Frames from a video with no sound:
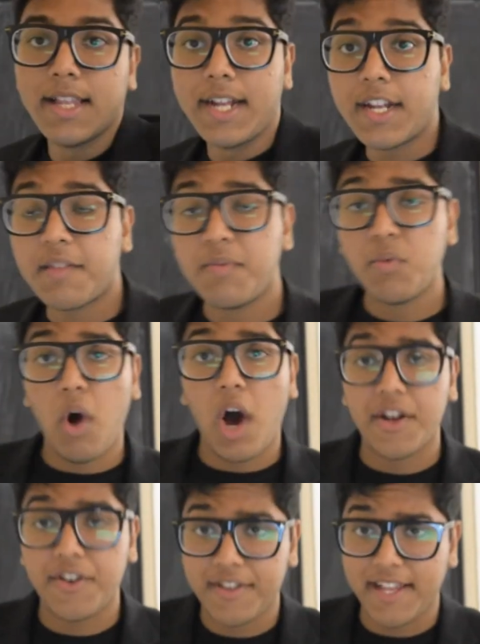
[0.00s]
Let's move
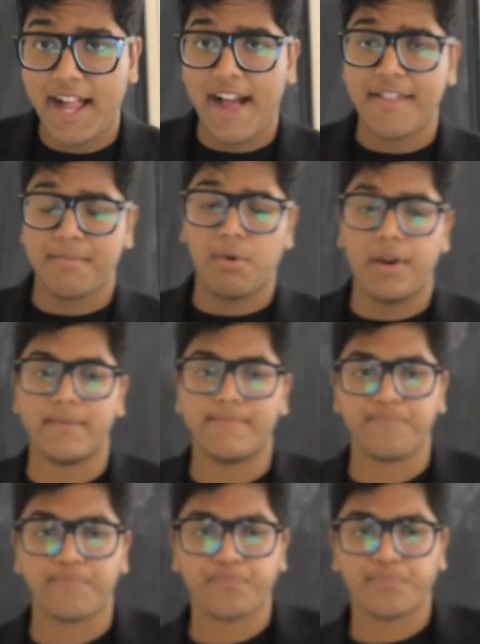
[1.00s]
on to the last point.
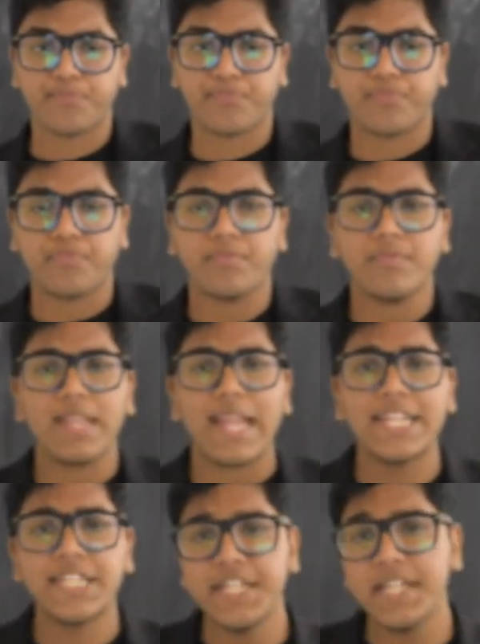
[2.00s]

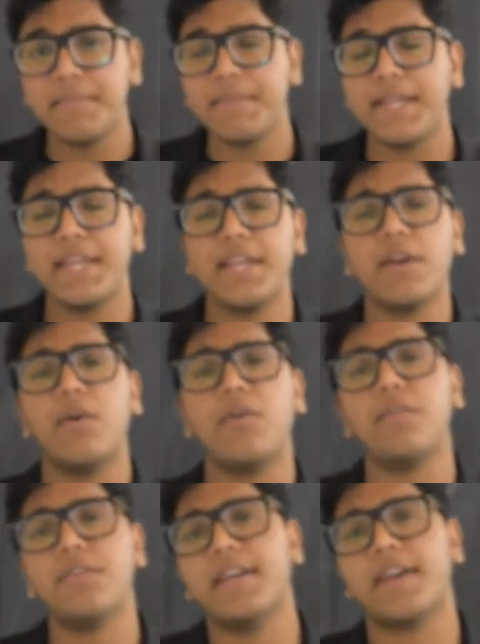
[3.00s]
GDP
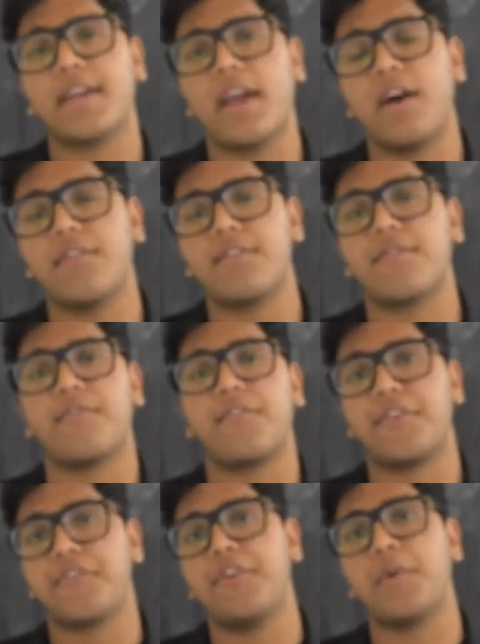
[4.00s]
only accounts for
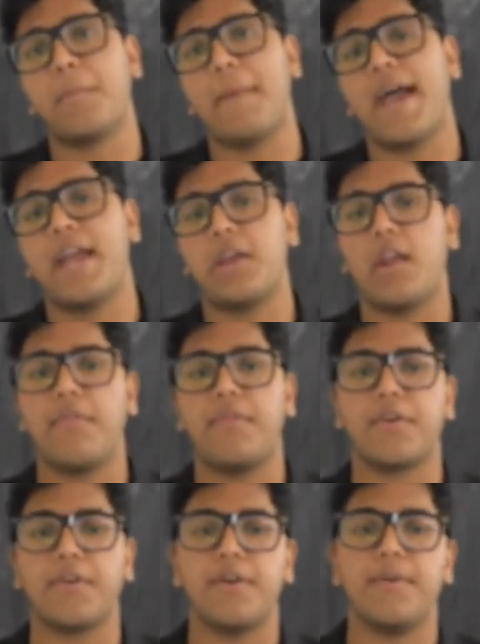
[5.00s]
the greed of man, not
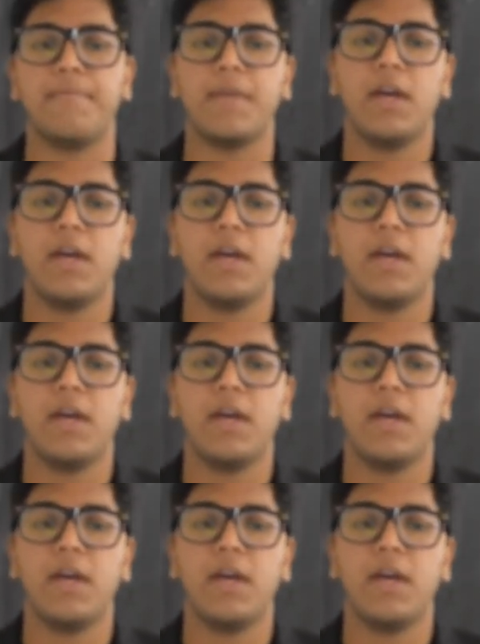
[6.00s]
the good.